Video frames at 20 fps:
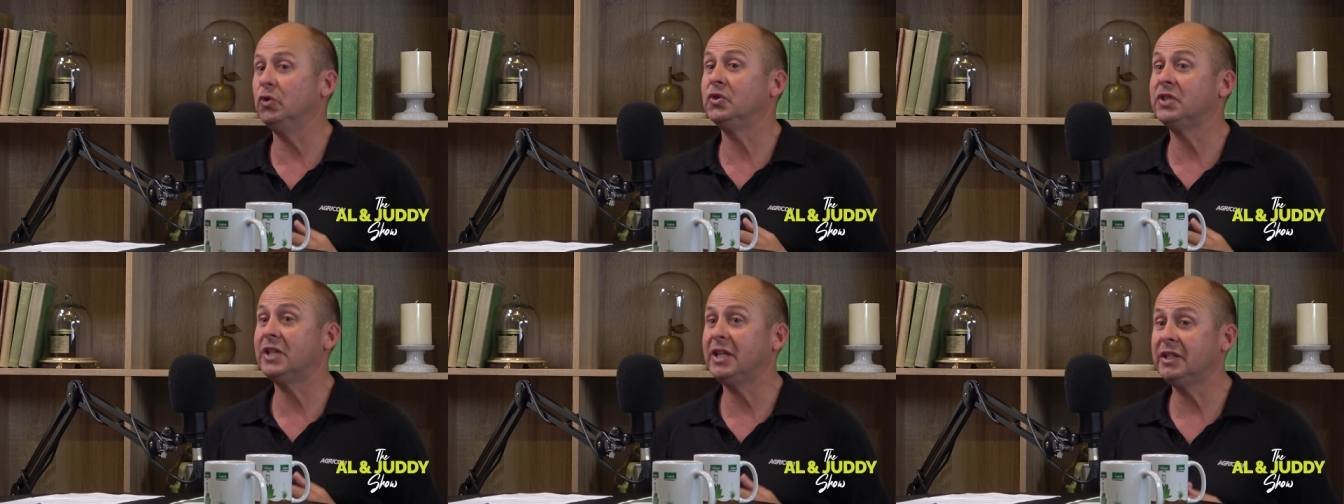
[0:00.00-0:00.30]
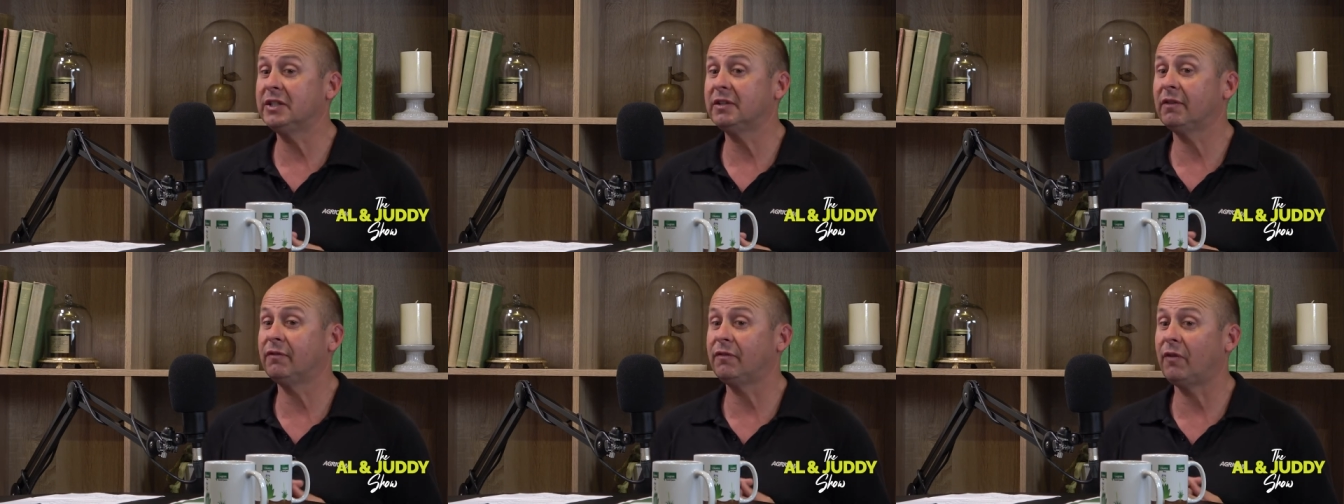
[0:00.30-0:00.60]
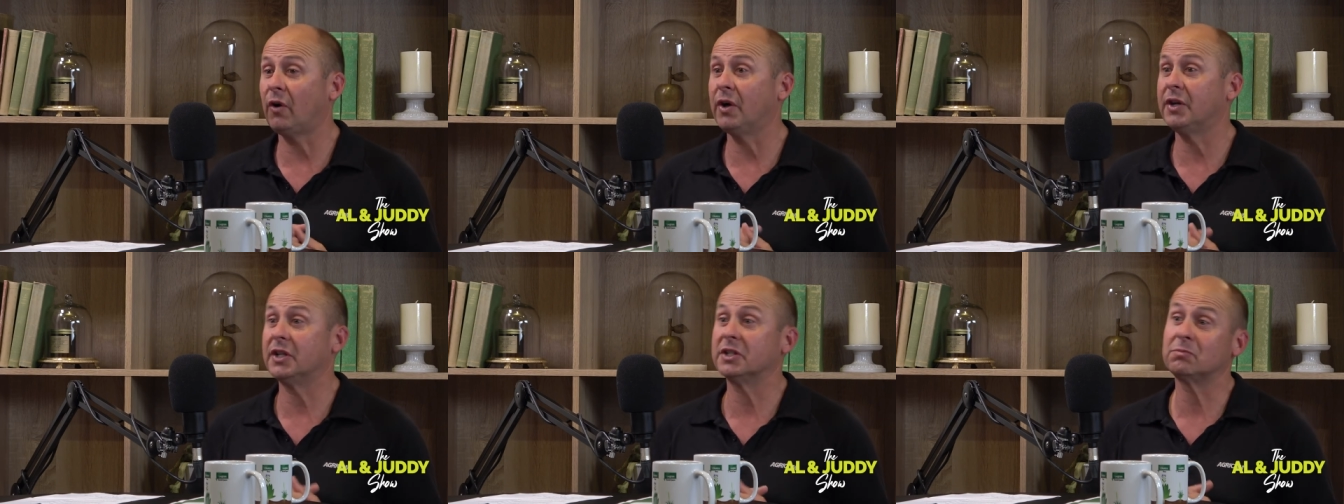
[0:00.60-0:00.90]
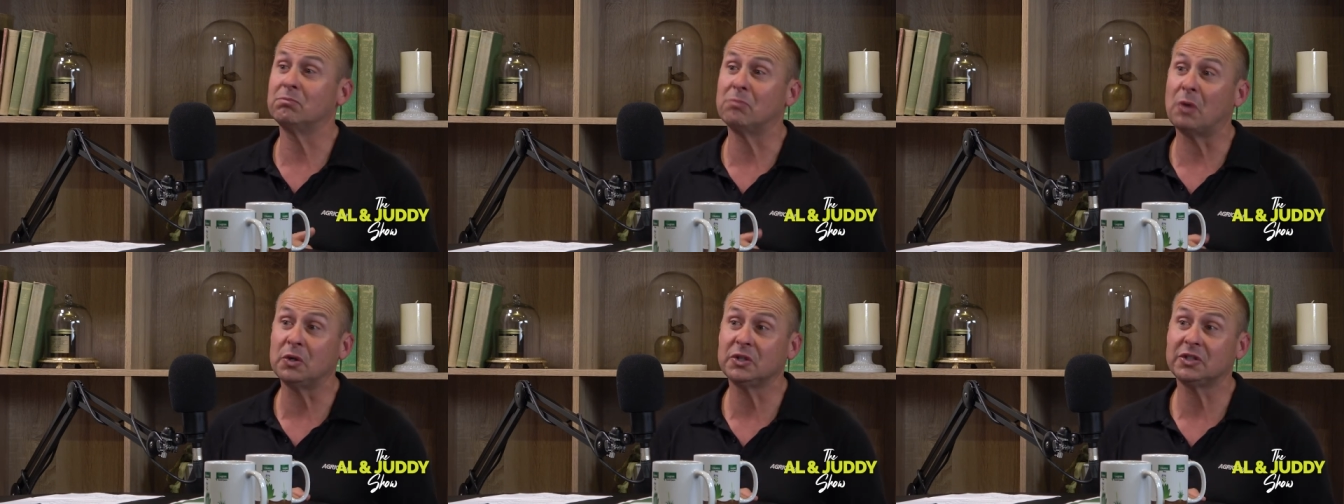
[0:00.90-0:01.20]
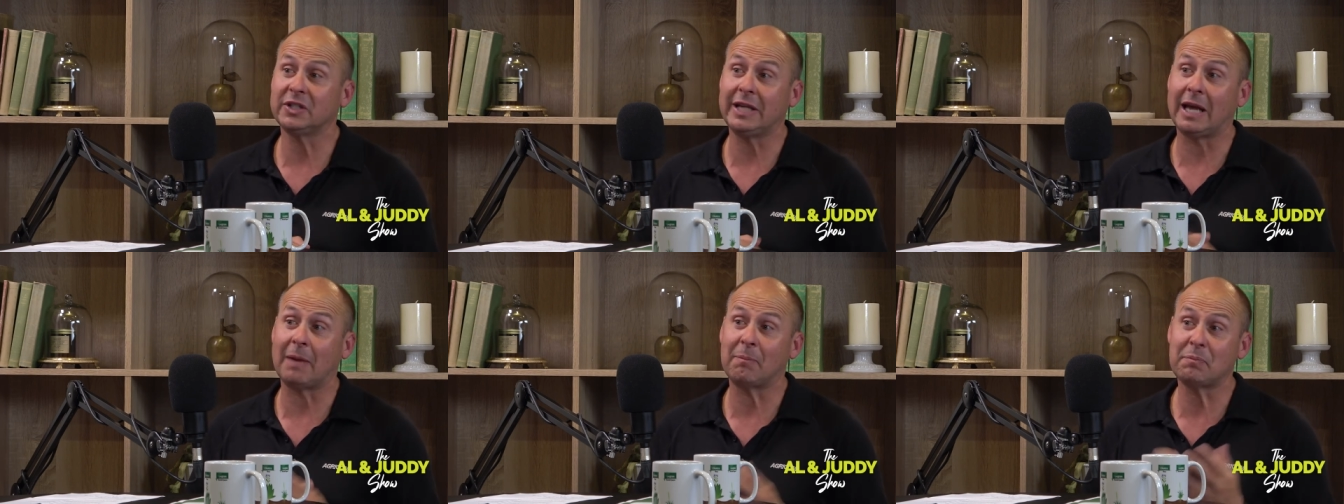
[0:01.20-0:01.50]
you tend to find it's
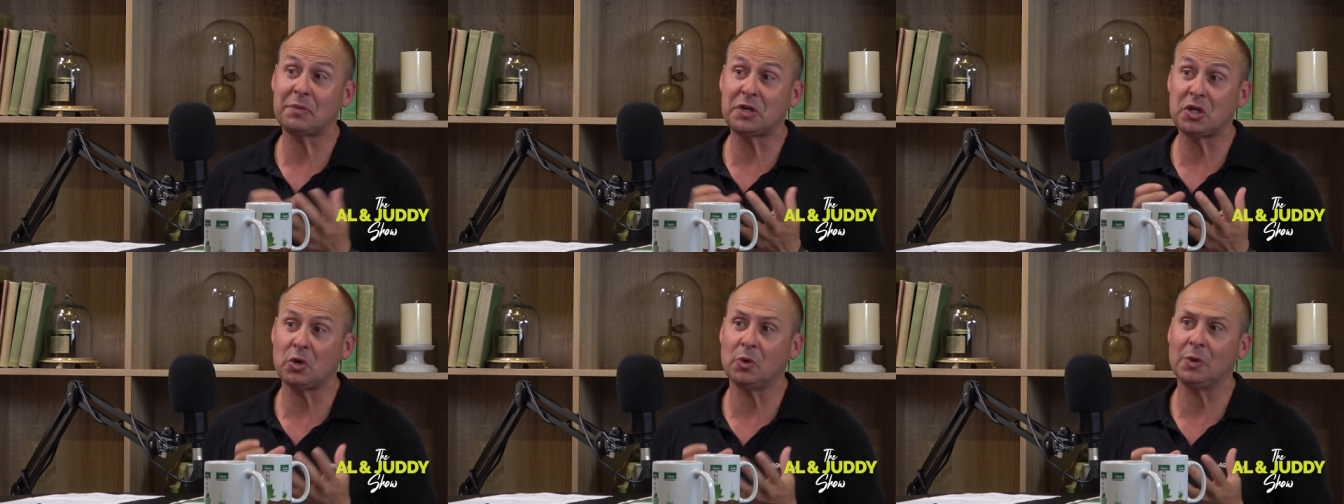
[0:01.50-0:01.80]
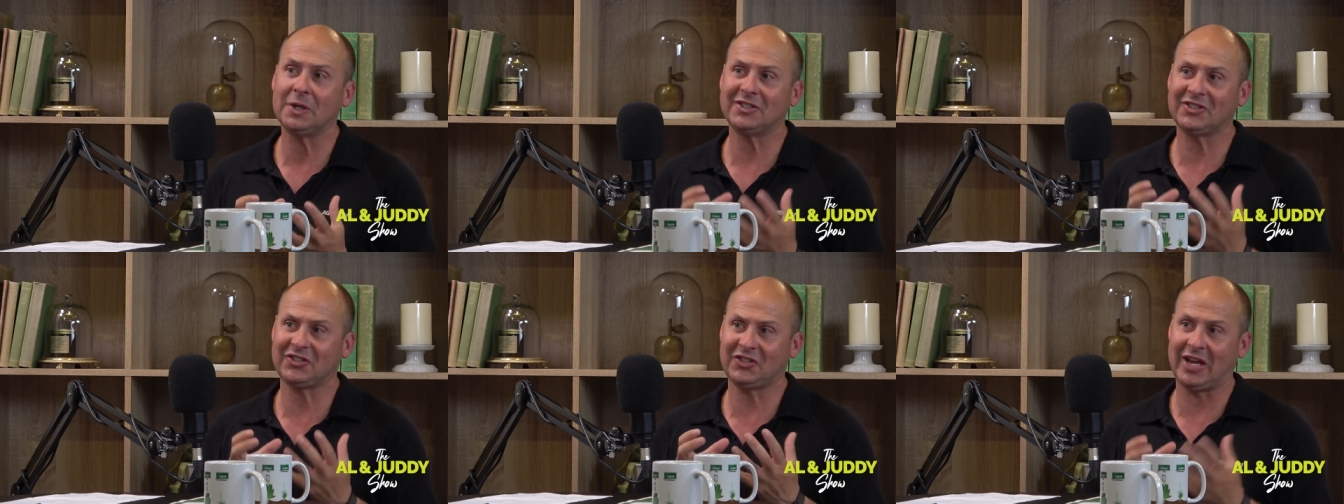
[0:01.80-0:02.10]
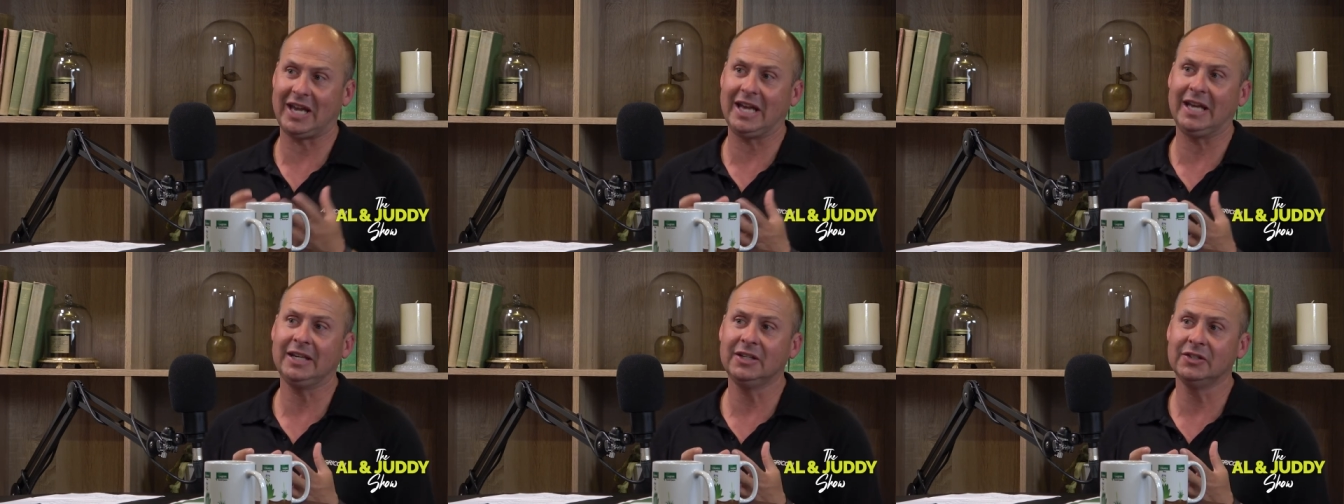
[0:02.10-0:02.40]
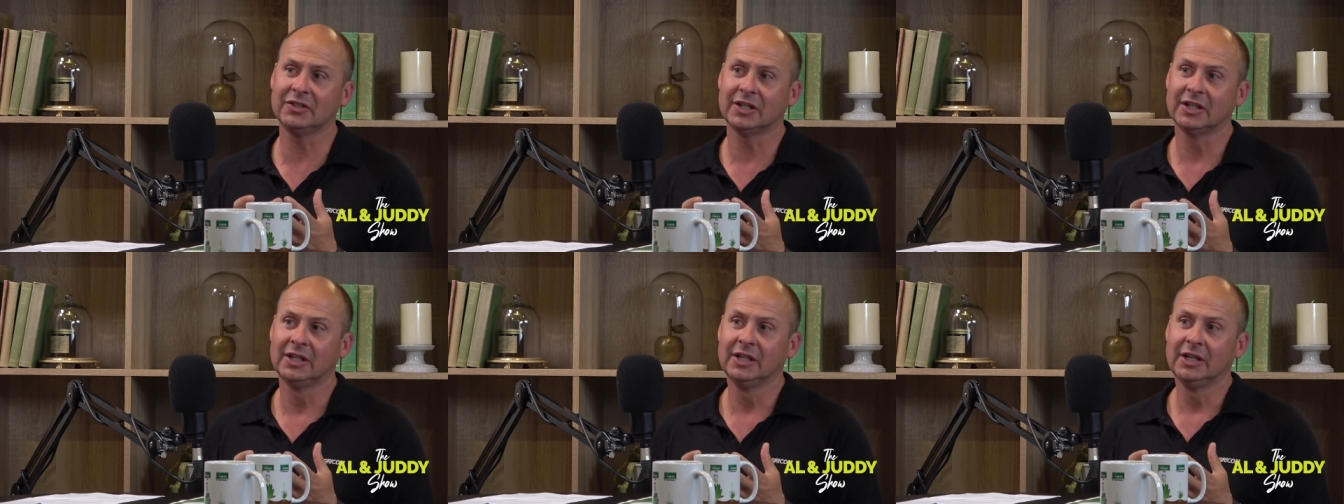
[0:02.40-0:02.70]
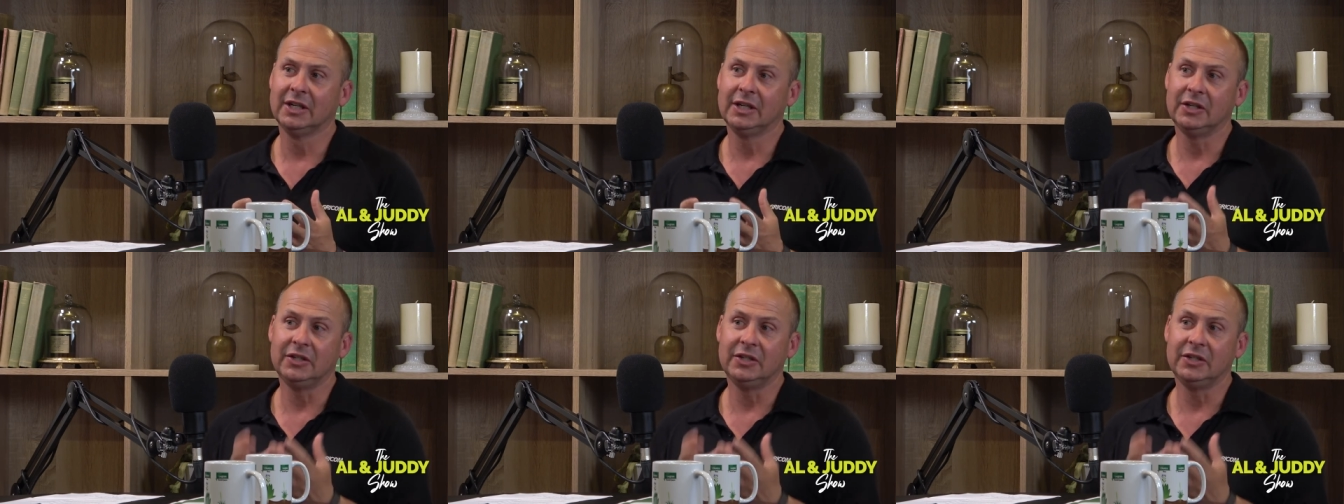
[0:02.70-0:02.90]
mostly a pure stand.